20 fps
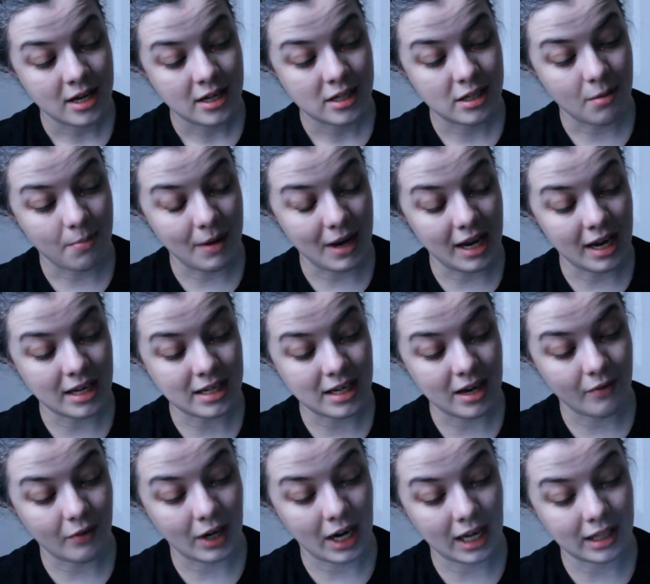Sabine has
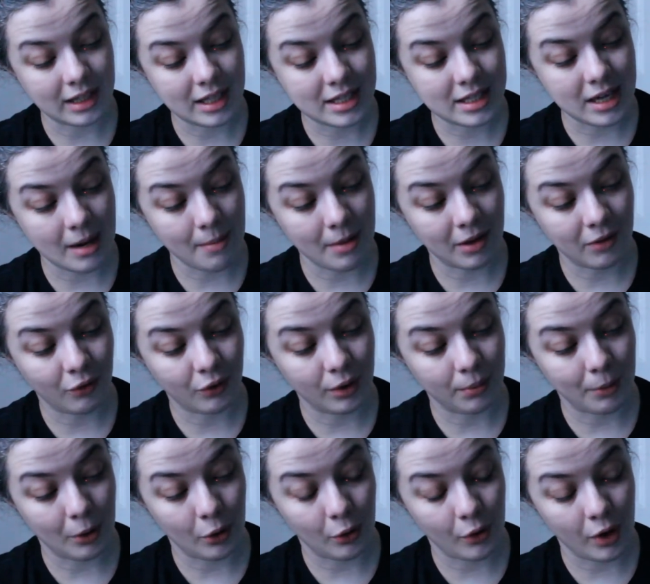never had the stomach for
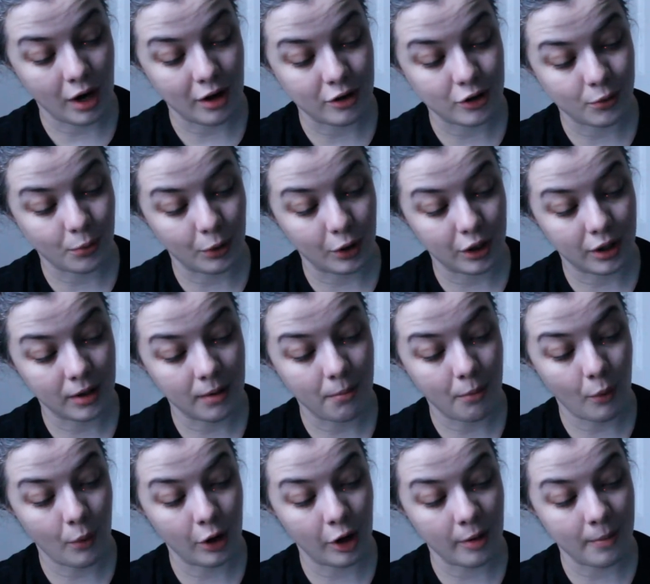the bone crier's work,
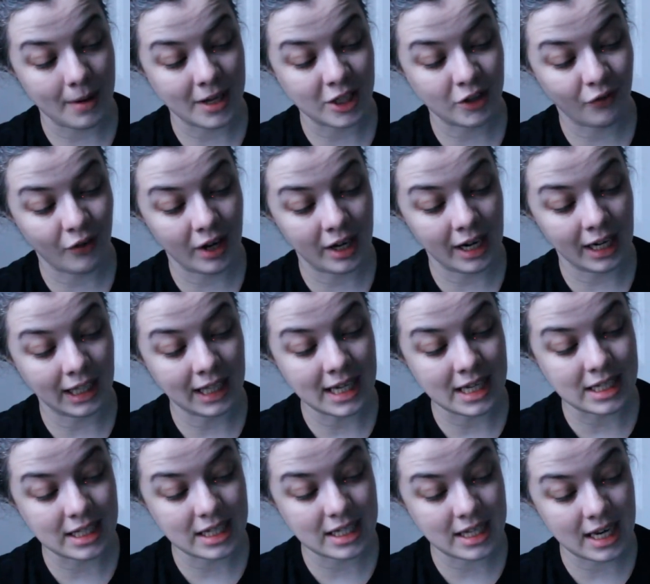but when her best friend
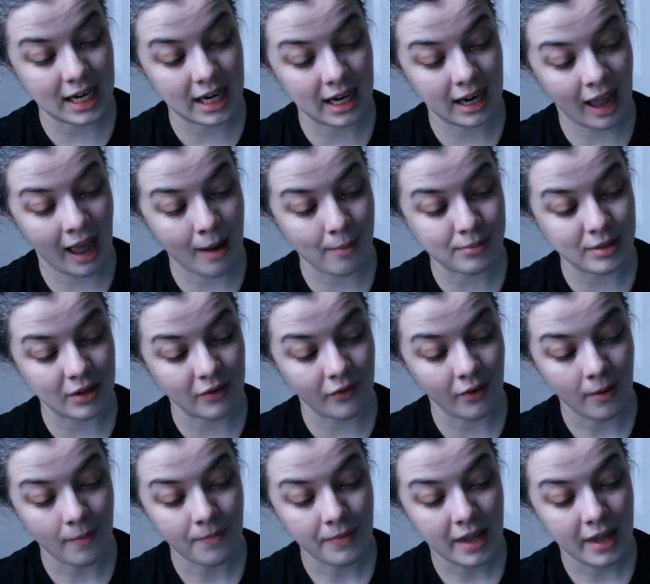Elise is taken captive,